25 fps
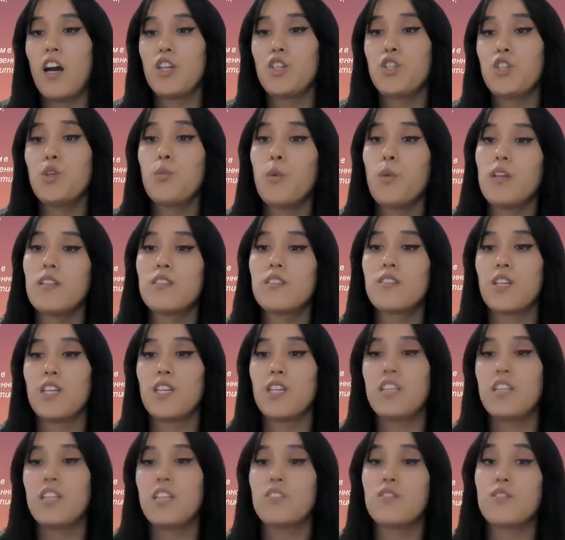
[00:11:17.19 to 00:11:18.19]
she wants to
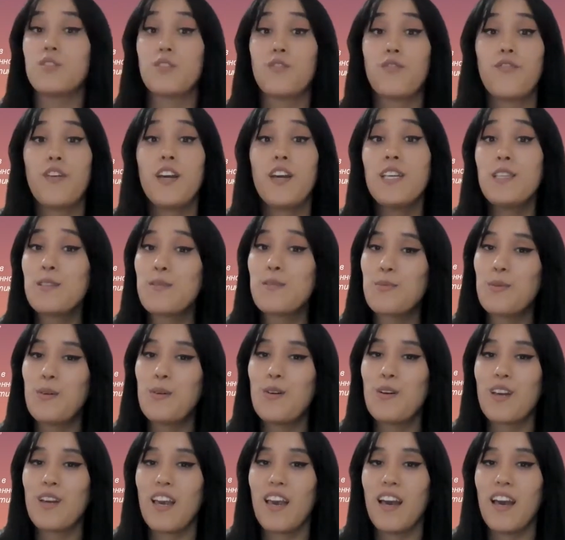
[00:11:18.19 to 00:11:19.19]
enter to the
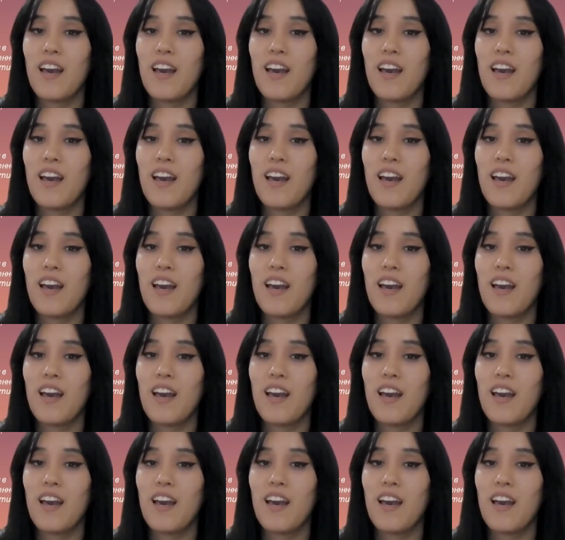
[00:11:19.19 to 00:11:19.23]
Facebook